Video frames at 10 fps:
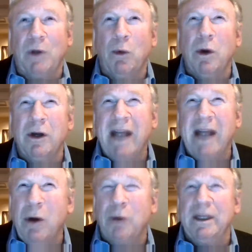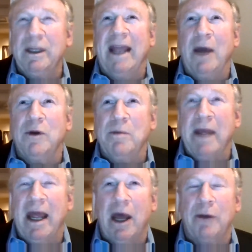we're now only down
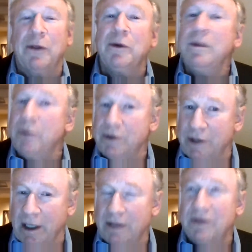about 3%.